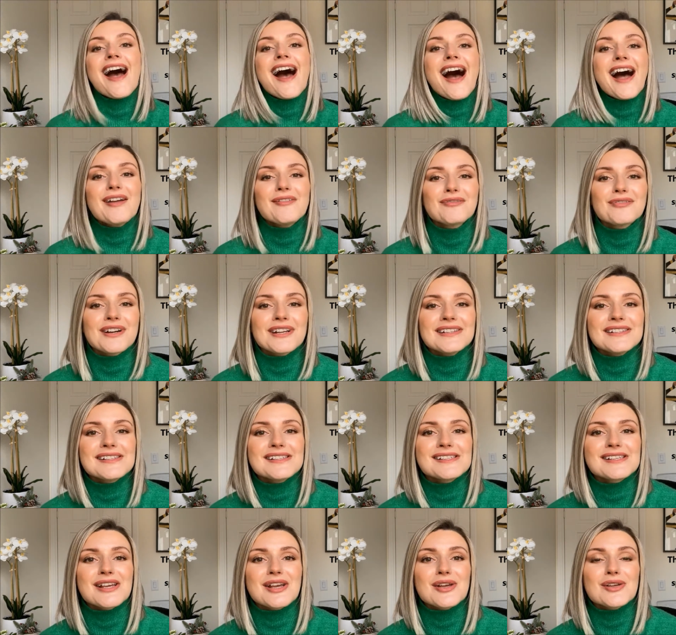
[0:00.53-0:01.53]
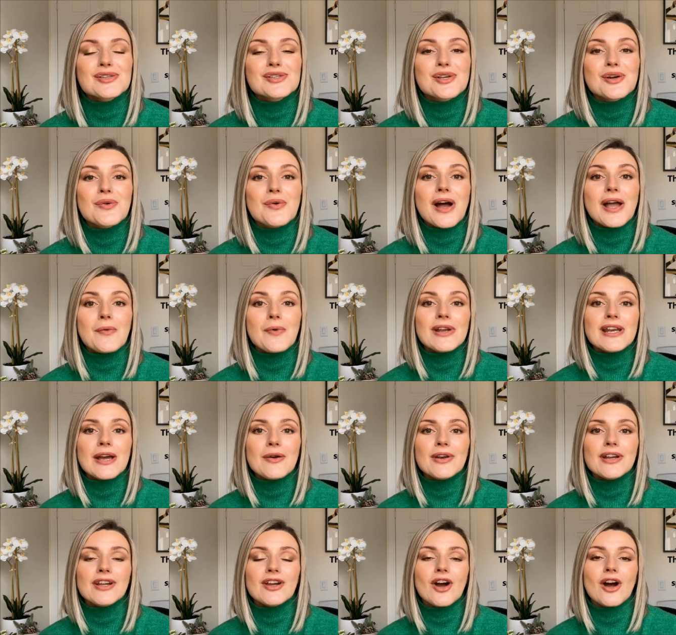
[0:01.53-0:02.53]
Hi friends! So I went
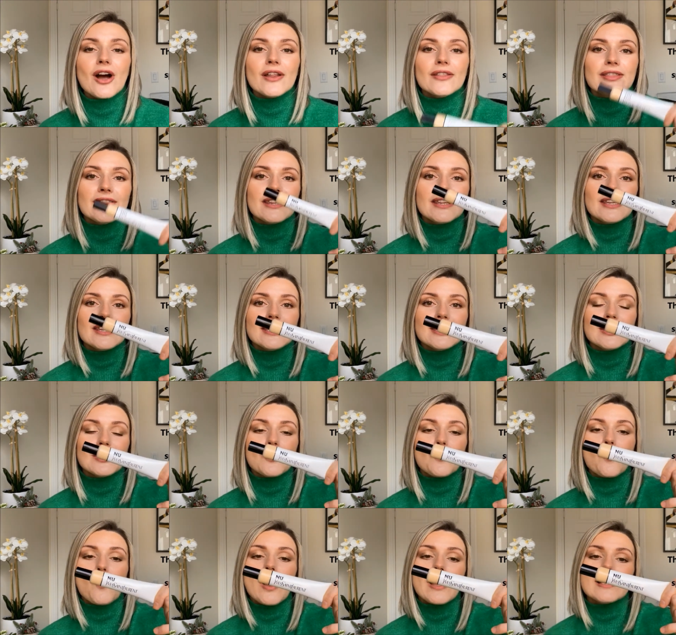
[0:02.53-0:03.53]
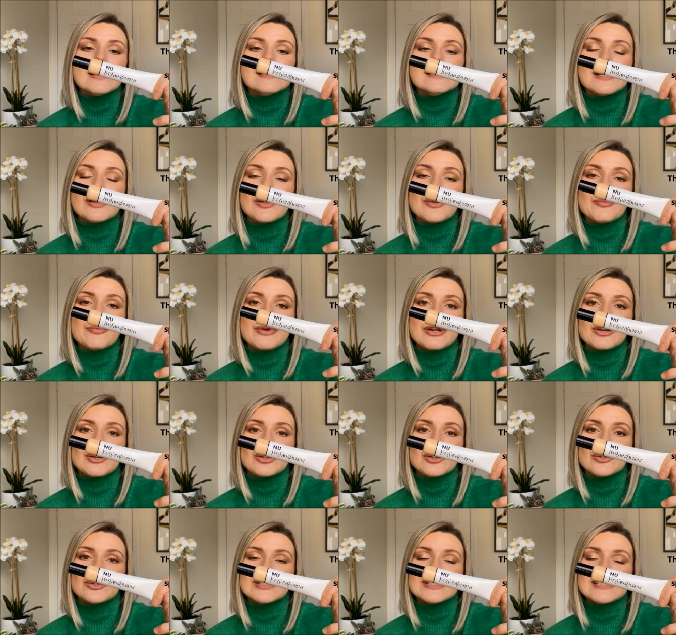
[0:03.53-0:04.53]
out and got the YSL Bare
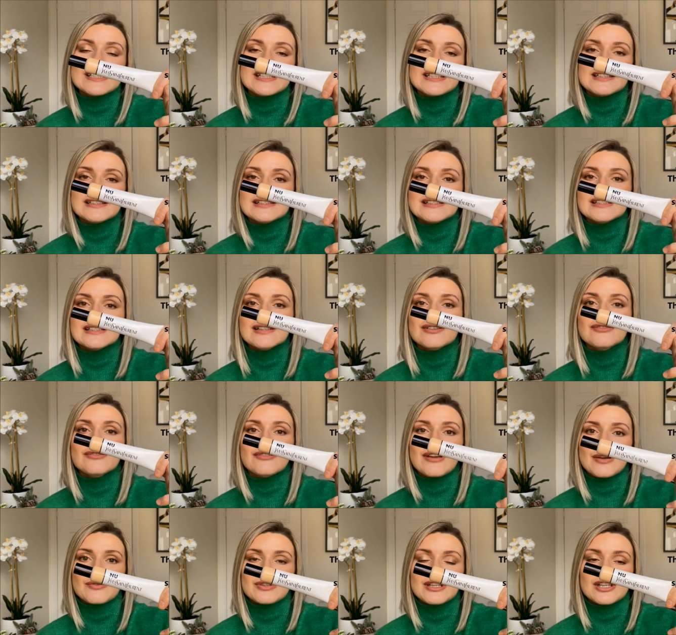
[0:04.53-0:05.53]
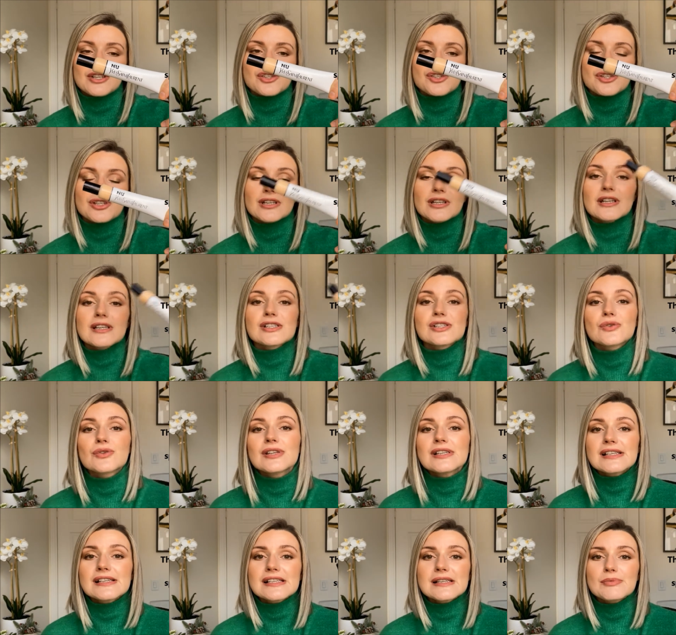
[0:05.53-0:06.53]
Look Tint foundation. So
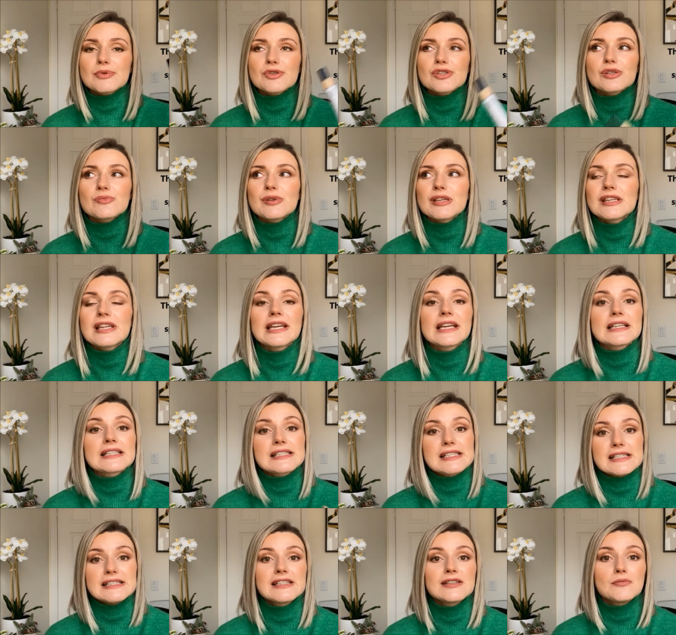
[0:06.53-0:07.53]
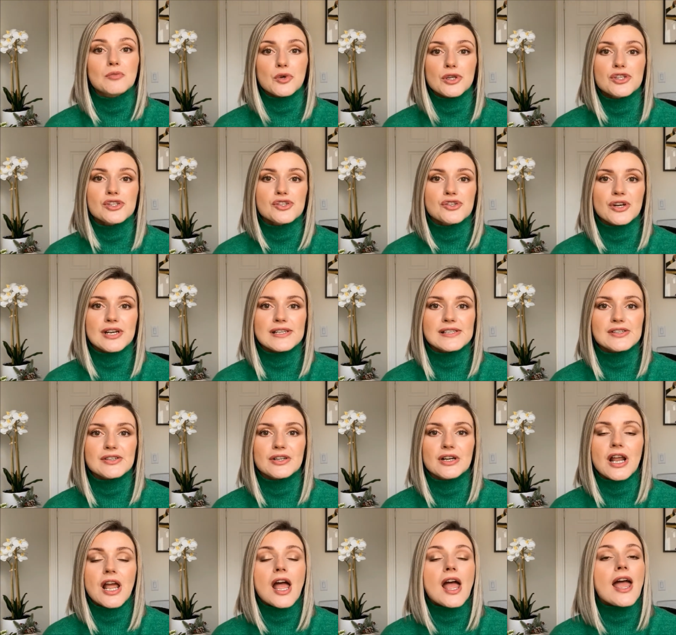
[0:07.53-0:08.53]
this is supposed to be like a tinted moisturizer,
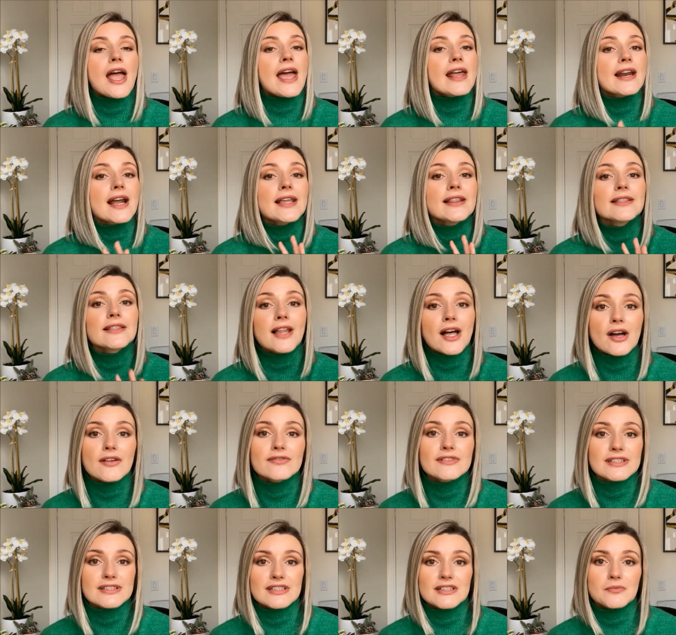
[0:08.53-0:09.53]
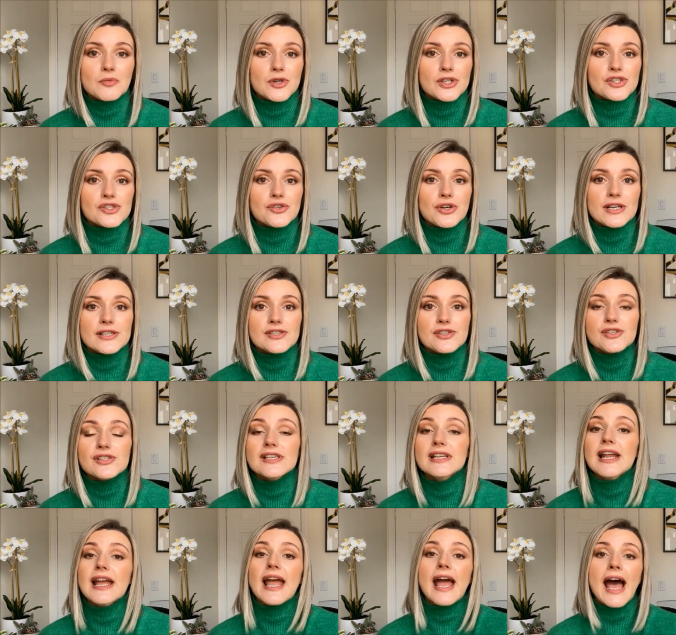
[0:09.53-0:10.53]
and I love tinted moisturizers,
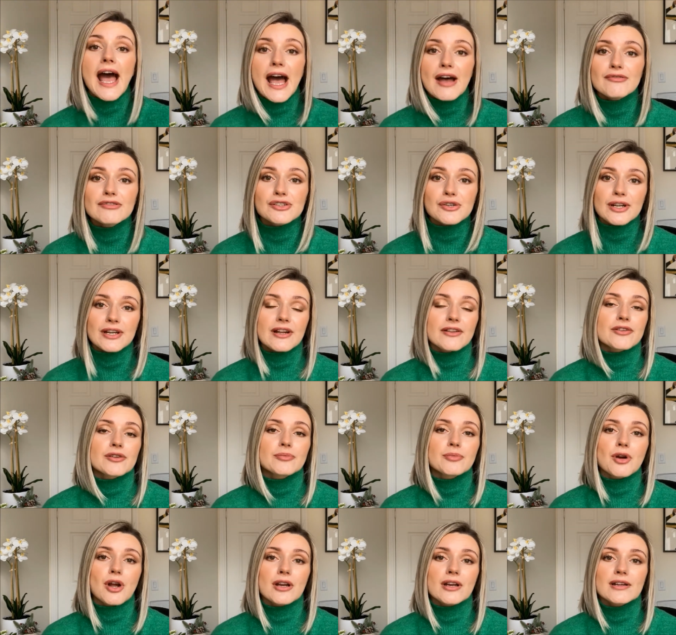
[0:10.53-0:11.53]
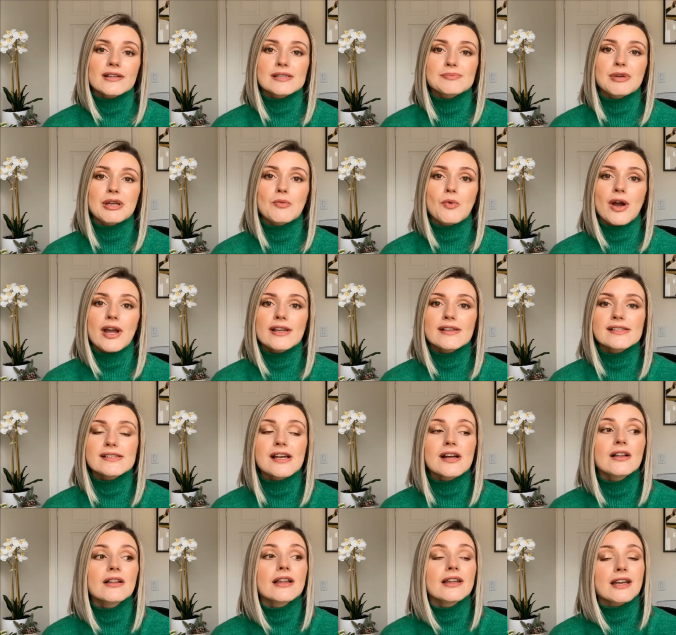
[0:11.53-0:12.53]
and I have tried other products by
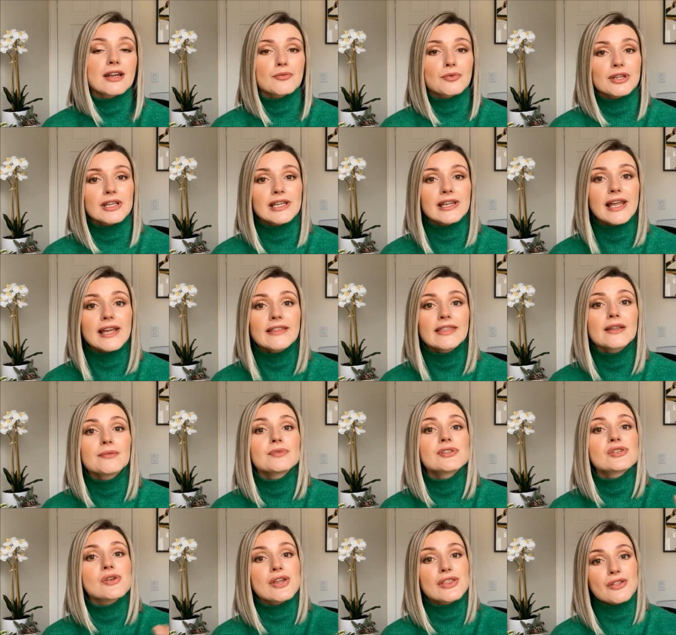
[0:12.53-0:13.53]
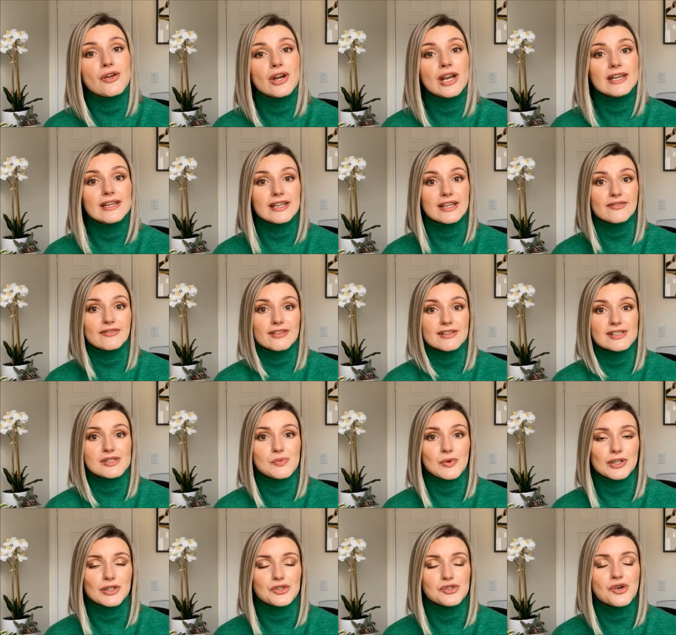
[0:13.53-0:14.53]
YSL and I really like them, so I thought I'd give this
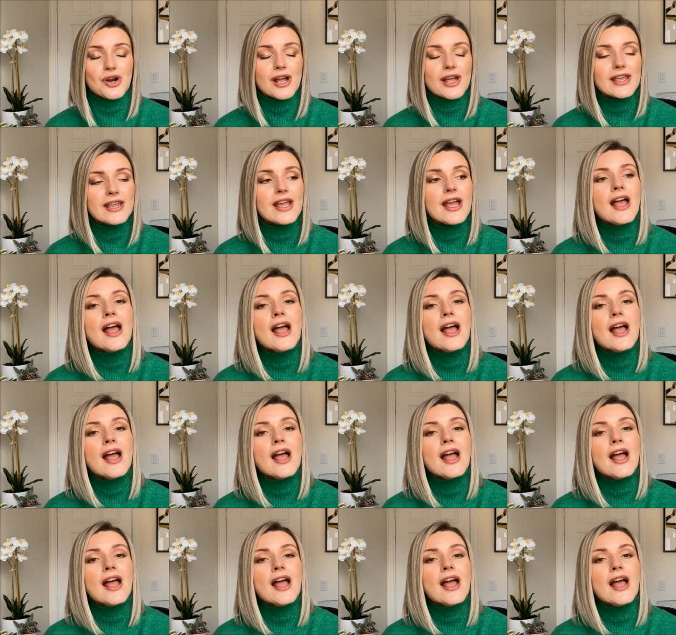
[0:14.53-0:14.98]
one a try.